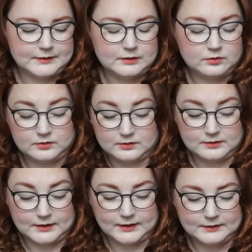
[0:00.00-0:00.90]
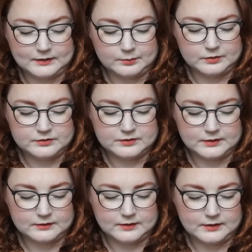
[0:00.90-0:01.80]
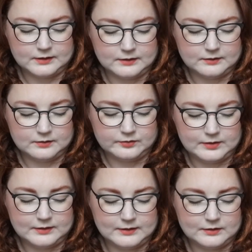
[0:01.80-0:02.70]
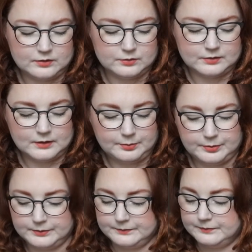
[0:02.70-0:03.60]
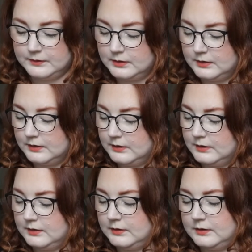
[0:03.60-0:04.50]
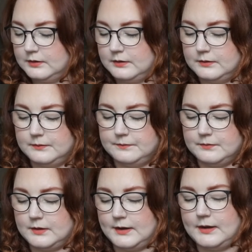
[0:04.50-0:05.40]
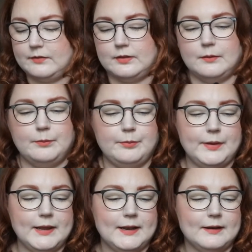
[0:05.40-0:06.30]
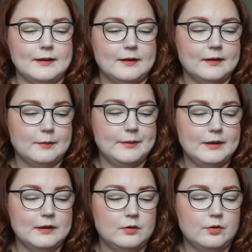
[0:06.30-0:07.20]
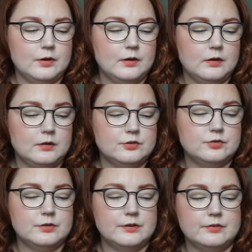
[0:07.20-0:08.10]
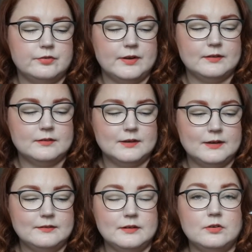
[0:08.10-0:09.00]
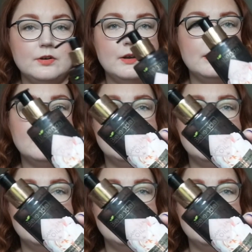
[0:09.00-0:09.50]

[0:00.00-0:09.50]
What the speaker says: did not like it that much that I feel the need to use it up. I have the Belanda Camellia Oil Luxurious Face Cleansing Oil.